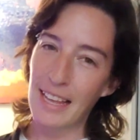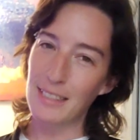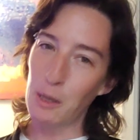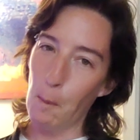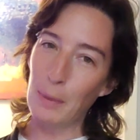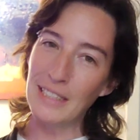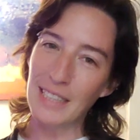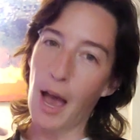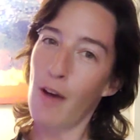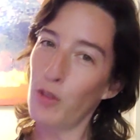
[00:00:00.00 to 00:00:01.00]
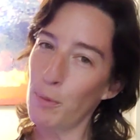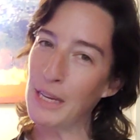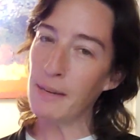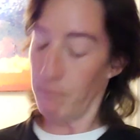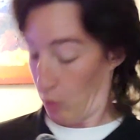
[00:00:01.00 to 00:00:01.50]
That's a little piece for
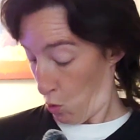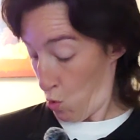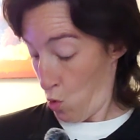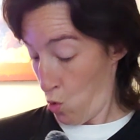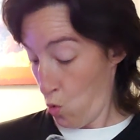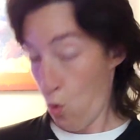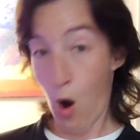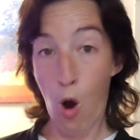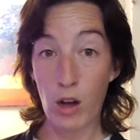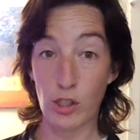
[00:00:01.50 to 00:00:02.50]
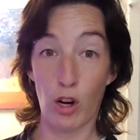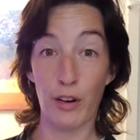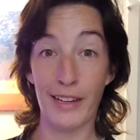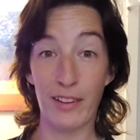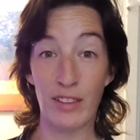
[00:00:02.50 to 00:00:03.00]
me. Ooh,
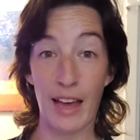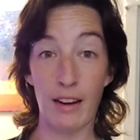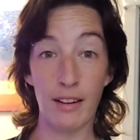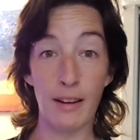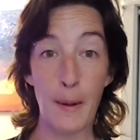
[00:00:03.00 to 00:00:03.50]
sorry if that.